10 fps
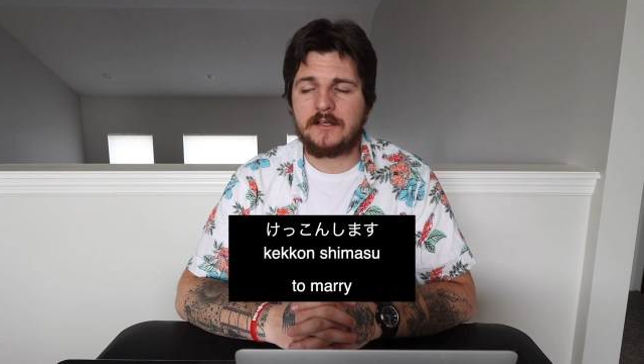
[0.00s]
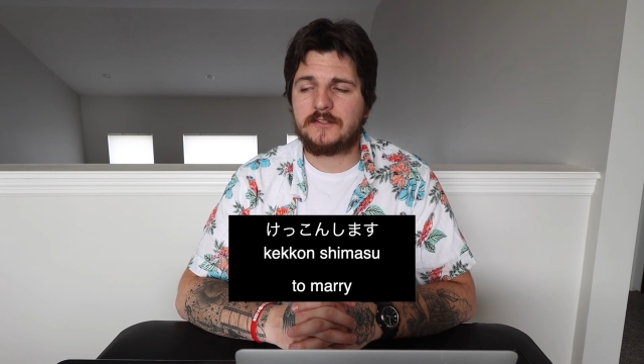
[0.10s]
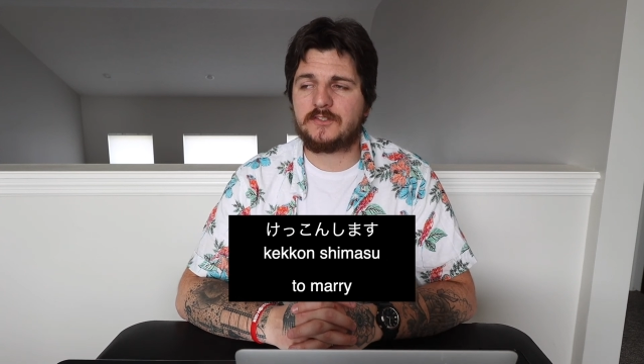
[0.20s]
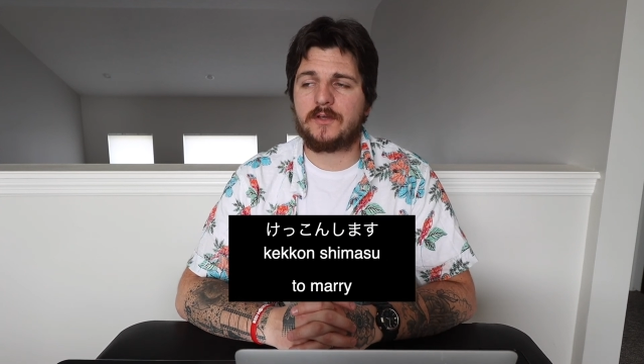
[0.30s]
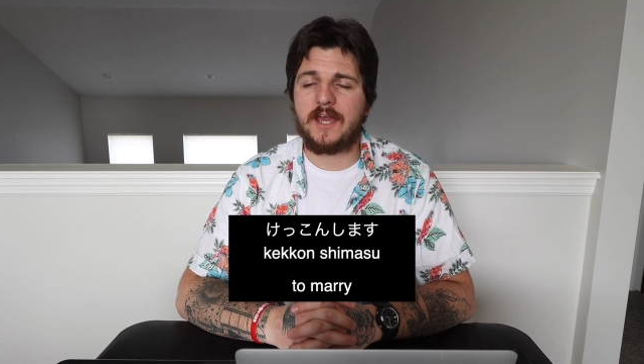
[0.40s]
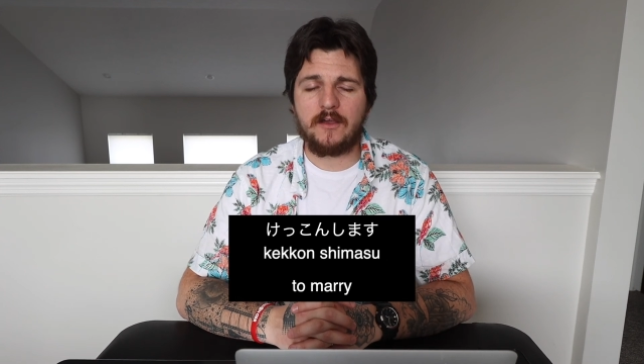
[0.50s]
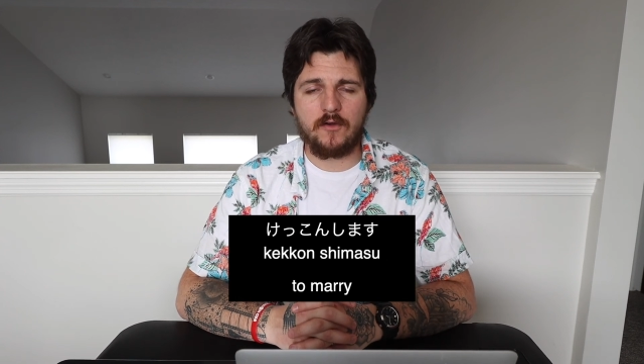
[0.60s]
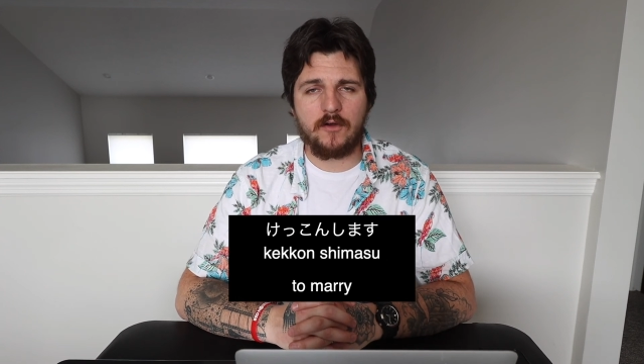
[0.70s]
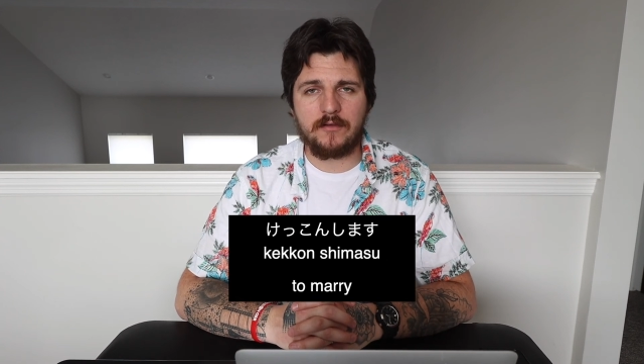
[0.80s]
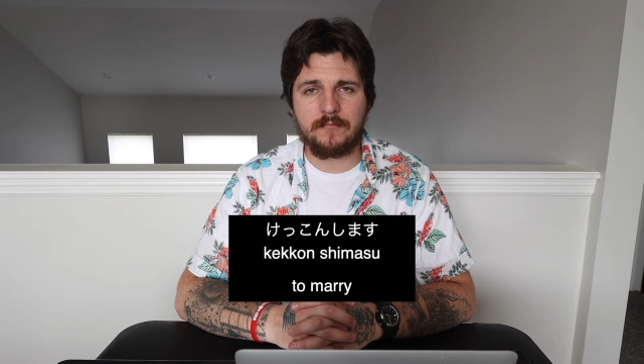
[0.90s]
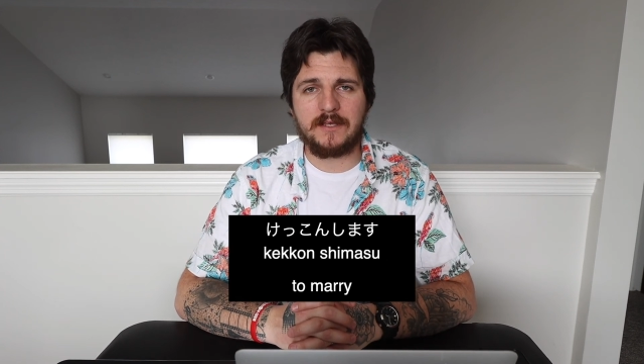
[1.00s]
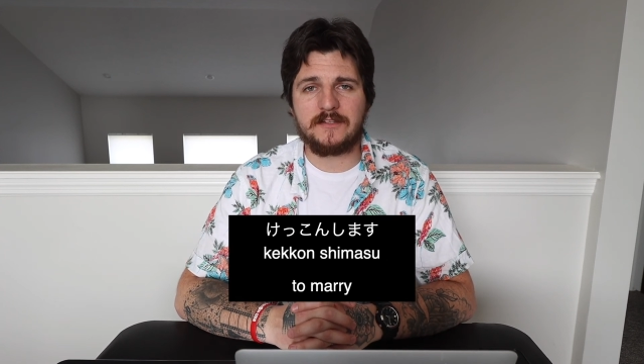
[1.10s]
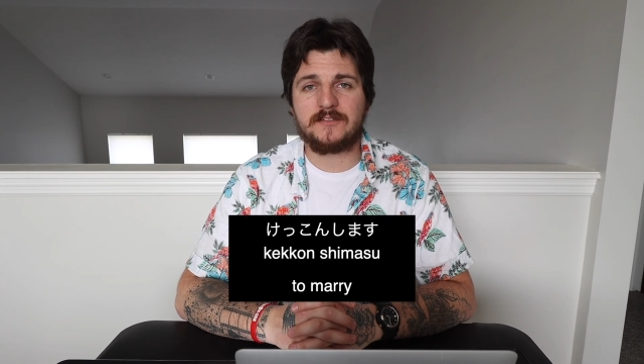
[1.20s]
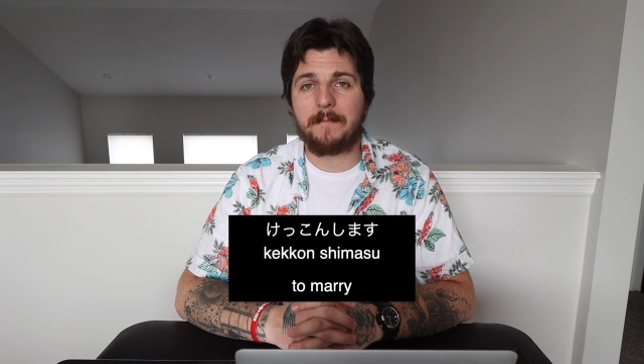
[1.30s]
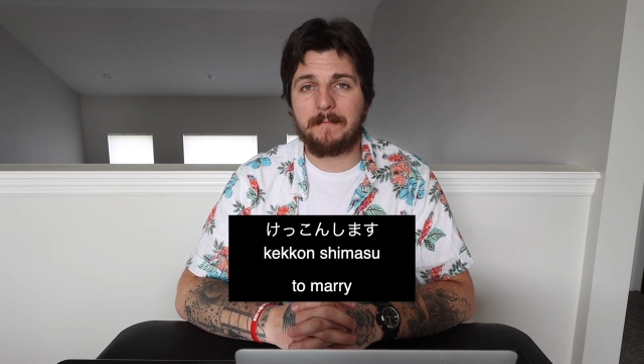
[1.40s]
So kekkon
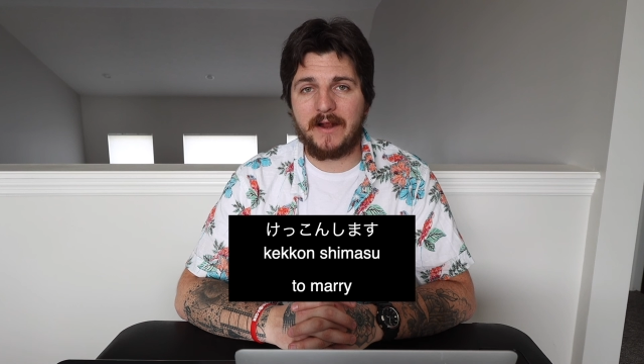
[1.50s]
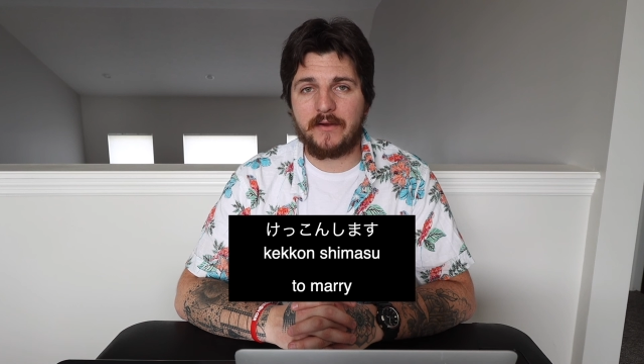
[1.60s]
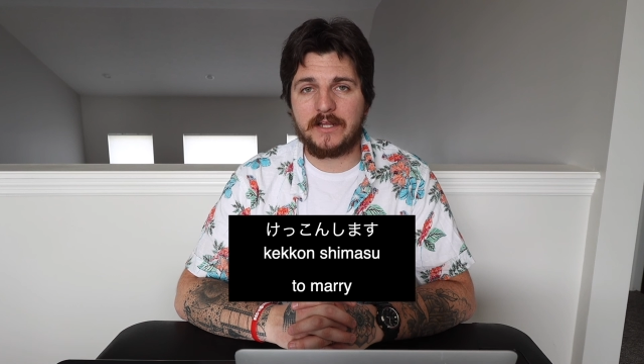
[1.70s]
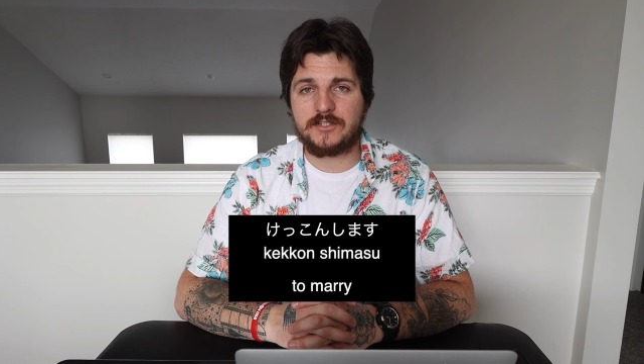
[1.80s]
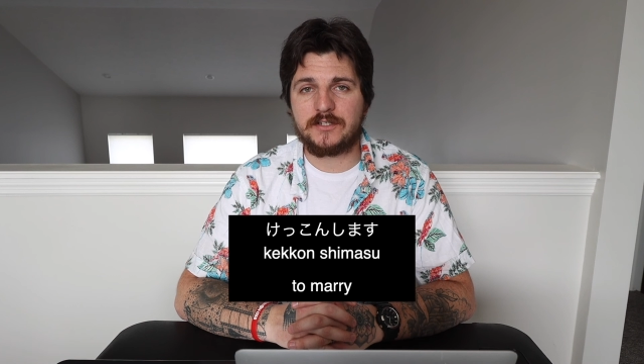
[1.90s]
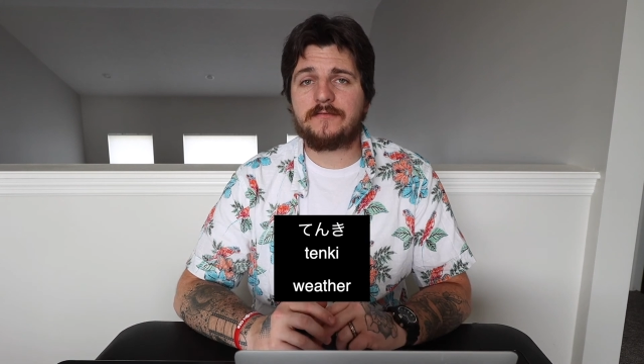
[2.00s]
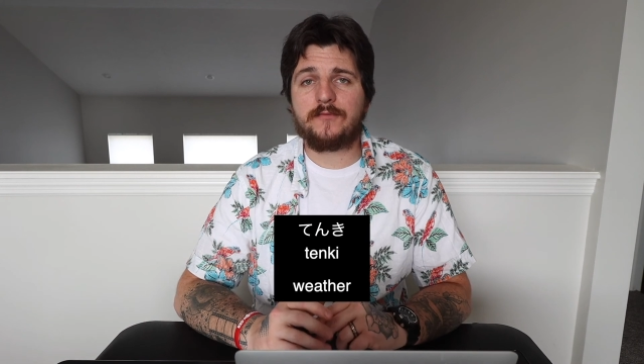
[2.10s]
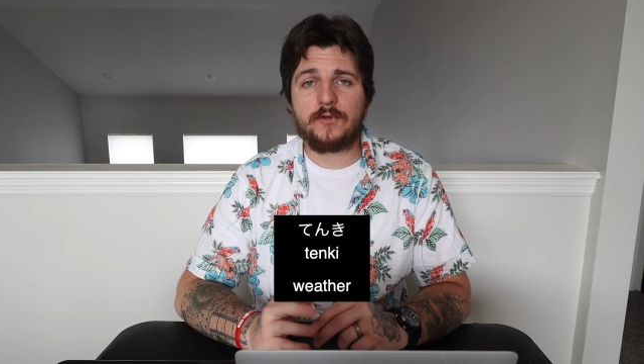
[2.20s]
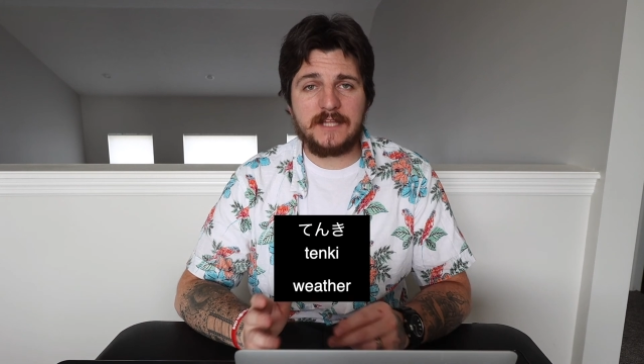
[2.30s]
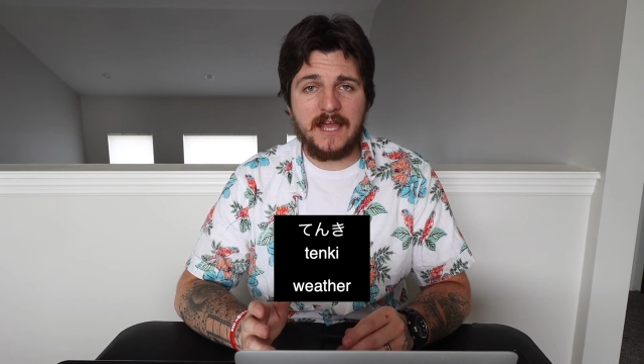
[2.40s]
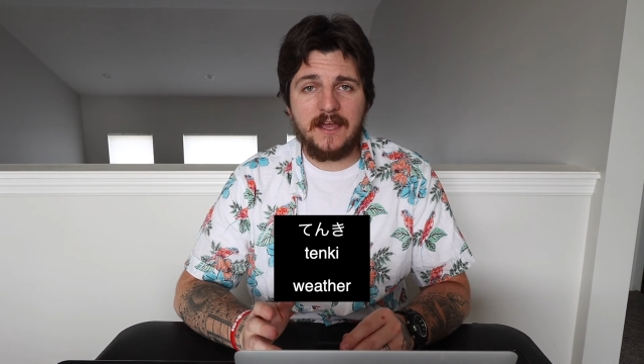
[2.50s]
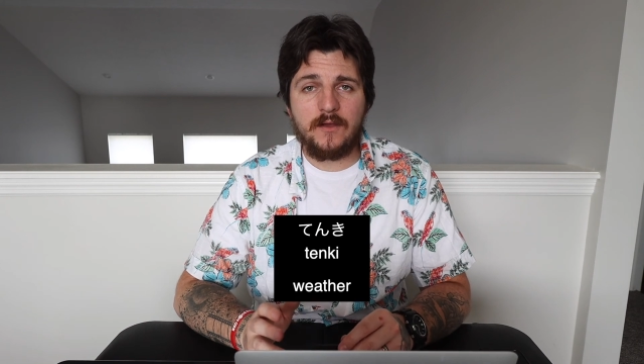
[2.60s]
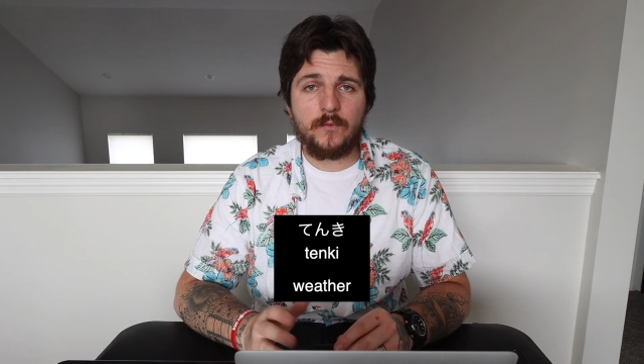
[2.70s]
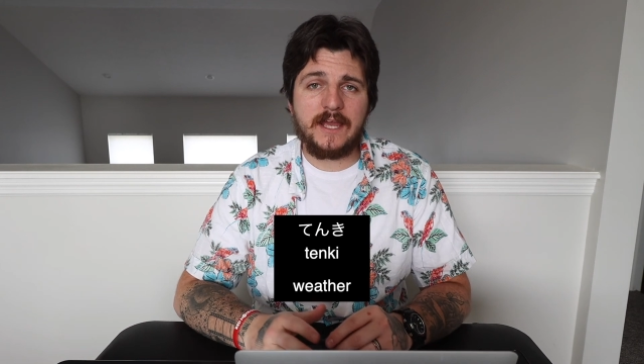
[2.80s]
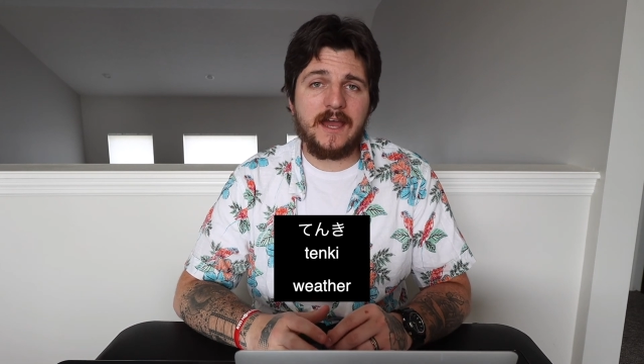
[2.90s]
means marriage. For
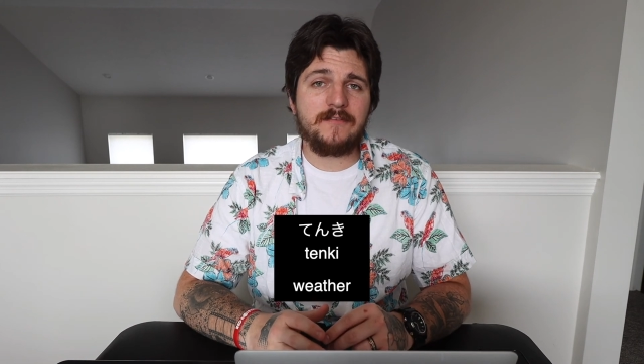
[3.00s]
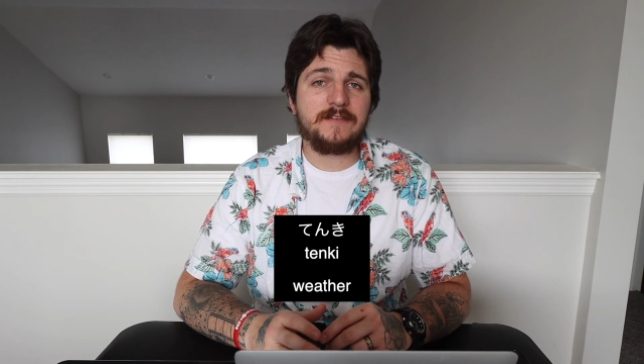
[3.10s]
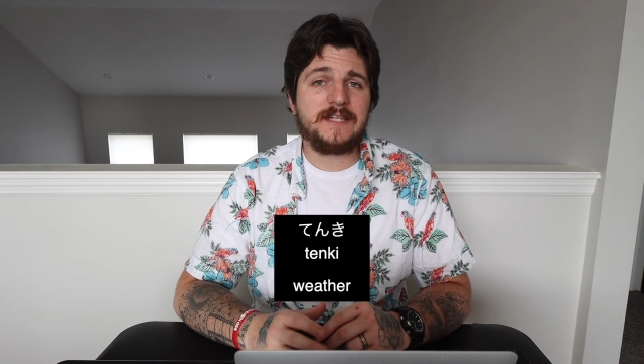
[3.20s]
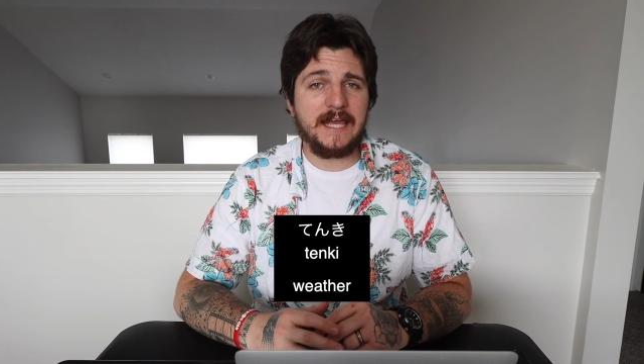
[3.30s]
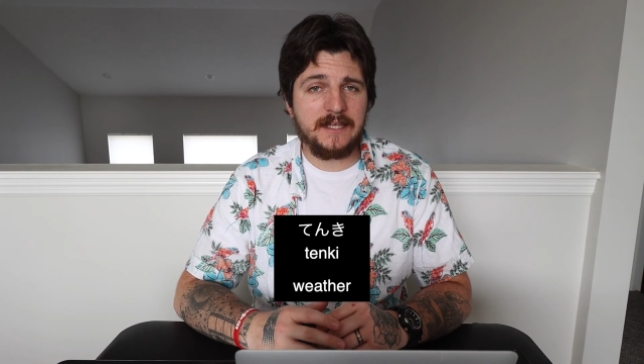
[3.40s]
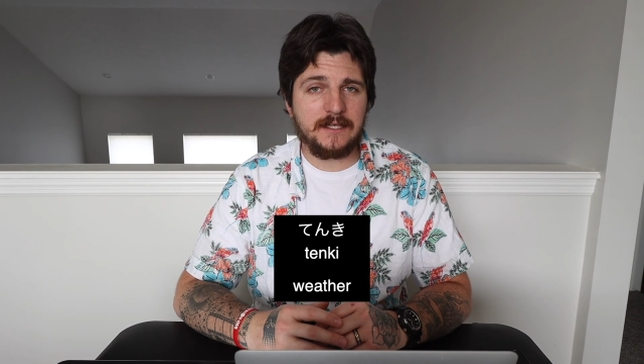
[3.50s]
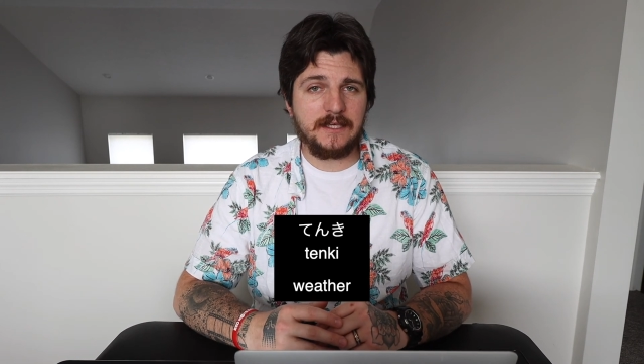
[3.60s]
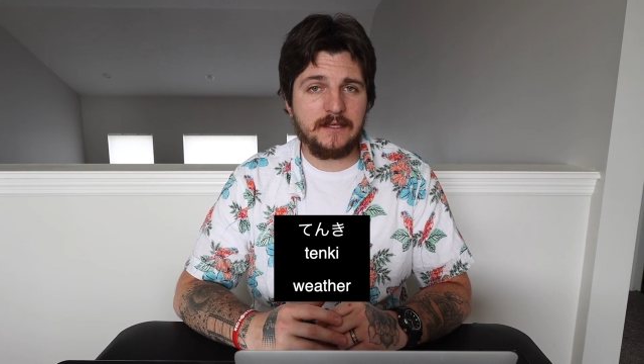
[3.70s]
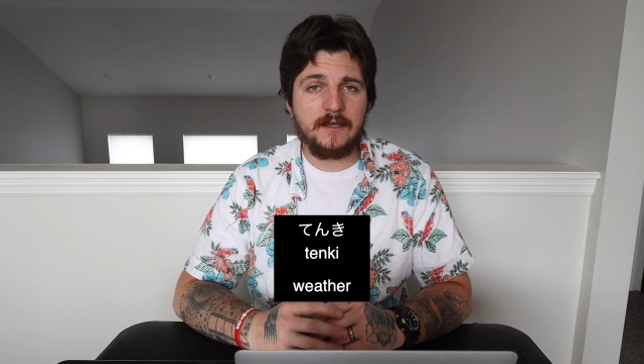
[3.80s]
te, we have tenki.